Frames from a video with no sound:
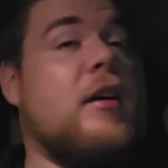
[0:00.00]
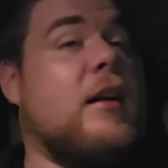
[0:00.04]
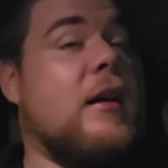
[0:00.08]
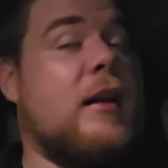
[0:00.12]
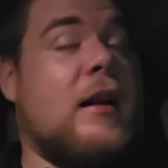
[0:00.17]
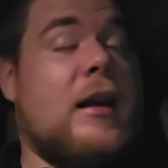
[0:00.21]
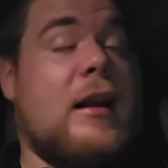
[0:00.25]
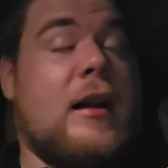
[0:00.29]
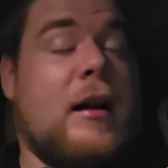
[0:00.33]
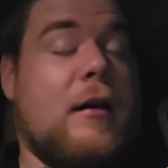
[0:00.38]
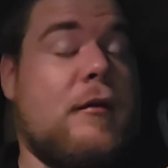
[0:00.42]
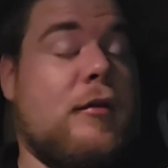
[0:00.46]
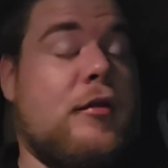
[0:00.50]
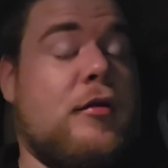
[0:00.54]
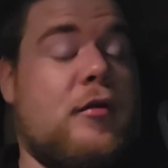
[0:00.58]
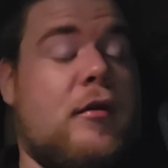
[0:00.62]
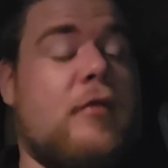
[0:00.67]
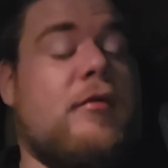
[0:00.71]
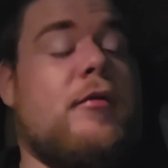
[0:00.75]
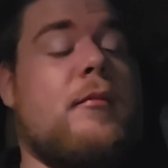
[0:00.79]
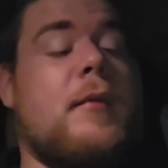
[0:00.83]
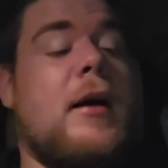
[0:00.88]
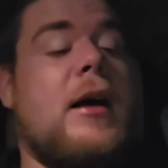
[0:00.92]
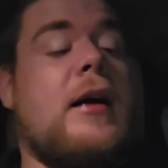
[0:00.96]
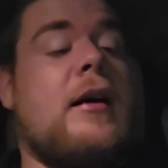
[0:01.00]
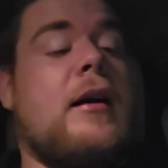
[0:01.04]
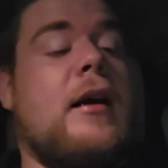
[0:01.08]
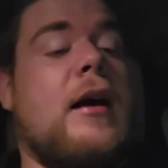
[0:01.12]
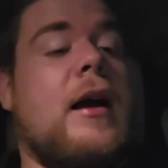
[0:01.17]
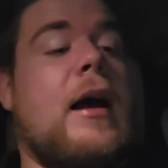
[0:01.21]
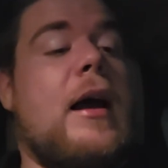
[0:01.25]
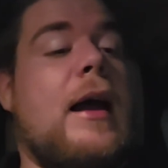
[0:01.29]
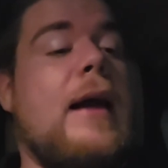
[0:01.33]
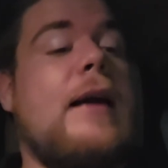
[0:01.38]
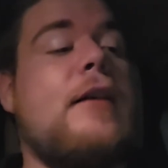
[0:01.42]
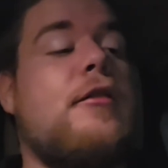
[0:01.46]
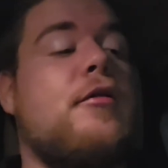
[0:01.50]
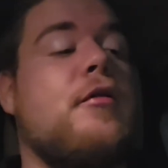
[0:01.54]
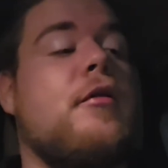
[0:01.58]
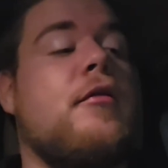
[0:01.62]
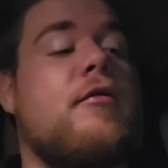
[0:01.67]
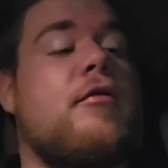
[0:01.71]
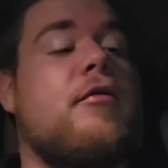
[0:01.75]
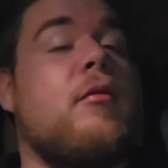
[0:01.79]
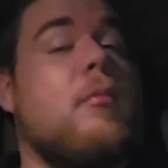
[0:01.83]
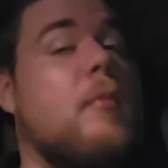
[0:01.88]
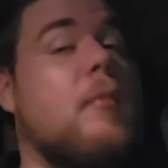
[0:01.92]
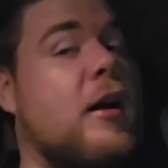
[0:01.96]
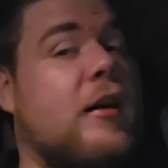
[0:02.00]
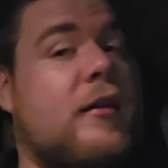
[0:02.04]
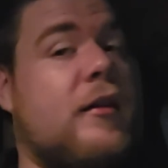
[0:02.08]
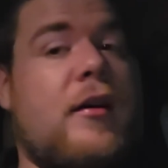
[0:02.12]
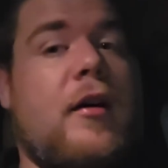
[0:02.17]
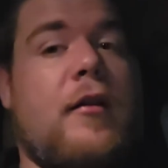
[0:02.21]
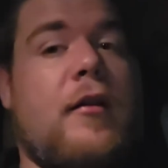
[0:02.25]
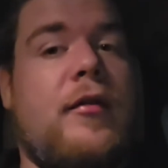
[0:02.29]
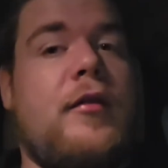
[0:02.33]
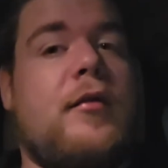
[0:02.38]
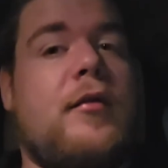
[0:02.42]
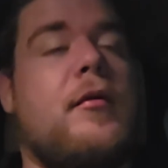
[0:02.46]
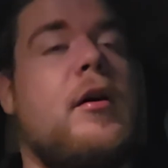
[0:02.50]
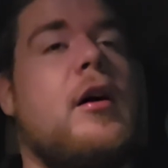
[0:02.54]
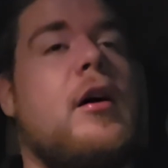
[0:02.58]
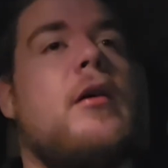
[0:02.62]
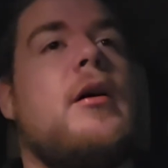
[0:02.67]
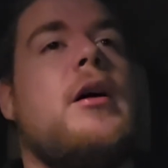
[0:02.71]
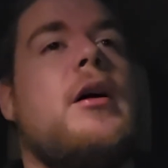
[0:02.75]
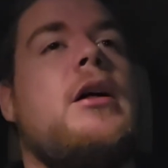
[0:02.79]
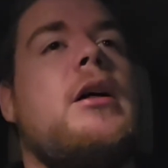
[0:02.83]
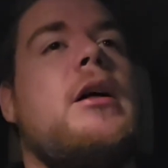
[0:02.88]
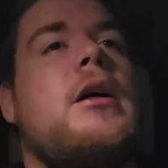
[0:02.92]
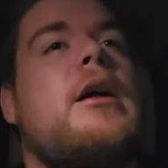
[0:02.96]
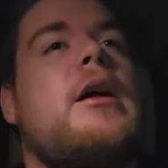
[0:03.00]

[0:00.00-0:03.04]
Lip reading: And I was driven by a hatred for myself as well.